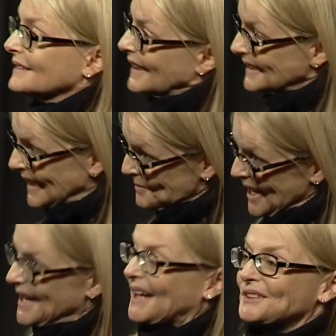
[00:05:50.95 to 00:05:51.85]
like the
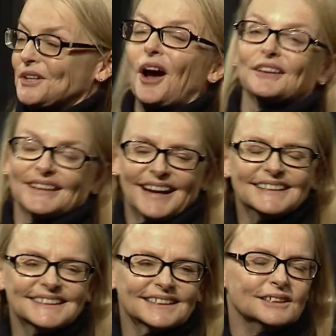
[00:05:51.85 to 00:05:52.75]
TEDx talk that I
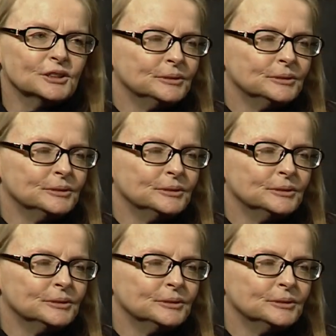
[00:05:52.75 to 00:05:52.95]
did.